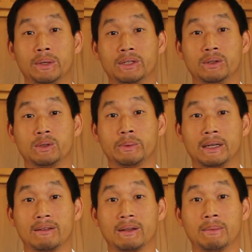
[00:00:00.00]
we do is we
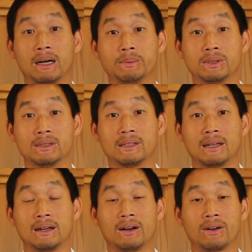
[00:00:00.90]
give them options
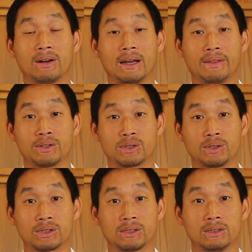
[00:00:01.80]
that are either
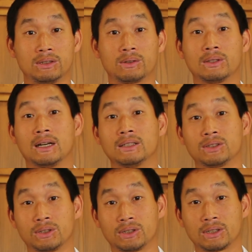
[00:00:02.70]
surgical or
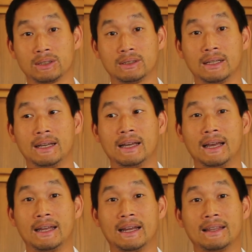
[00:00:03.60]
non-surgical,
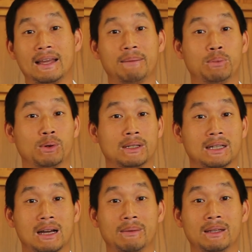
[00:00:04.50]
and at that point
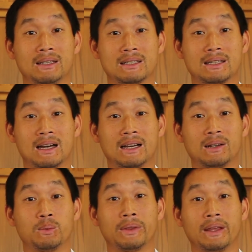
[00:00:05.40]
in time they decide on what